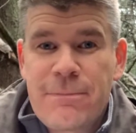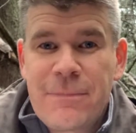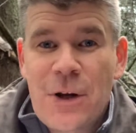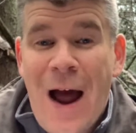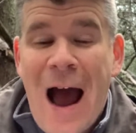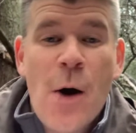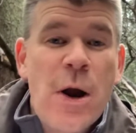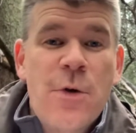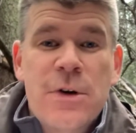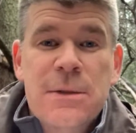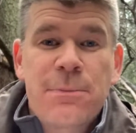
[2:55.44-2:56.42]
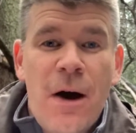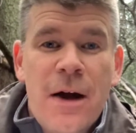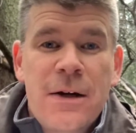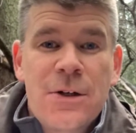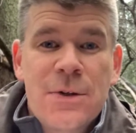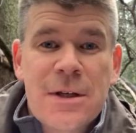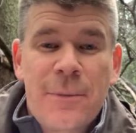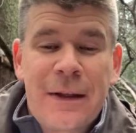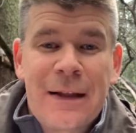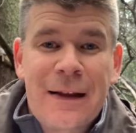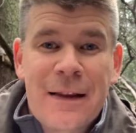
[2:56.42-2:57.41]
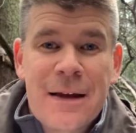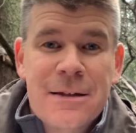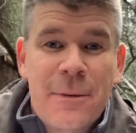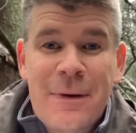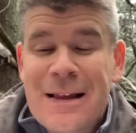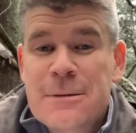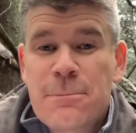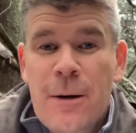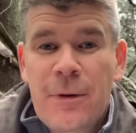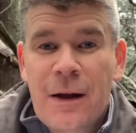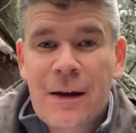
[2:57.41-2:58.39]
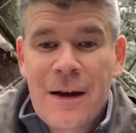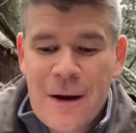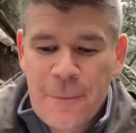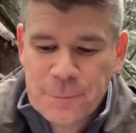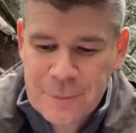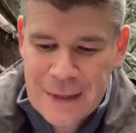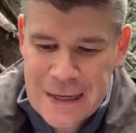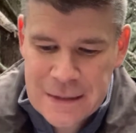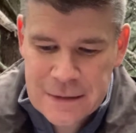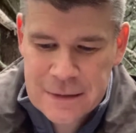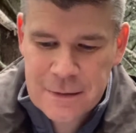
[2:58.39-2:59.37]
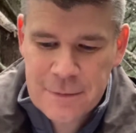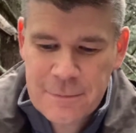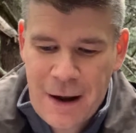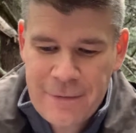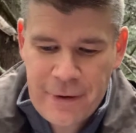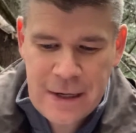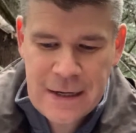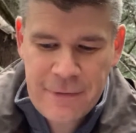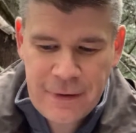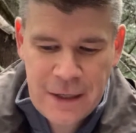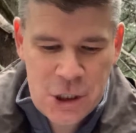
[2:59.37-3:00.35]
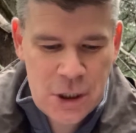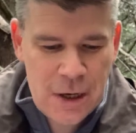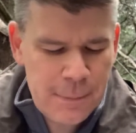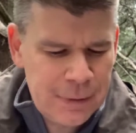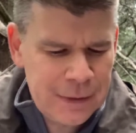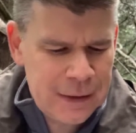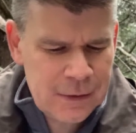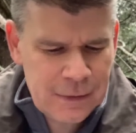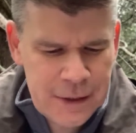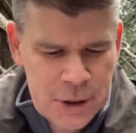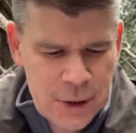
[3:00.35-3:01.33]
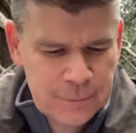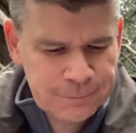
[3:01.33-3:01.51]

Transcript: how we respond to something like this, something that's public, is by very definition a political issue.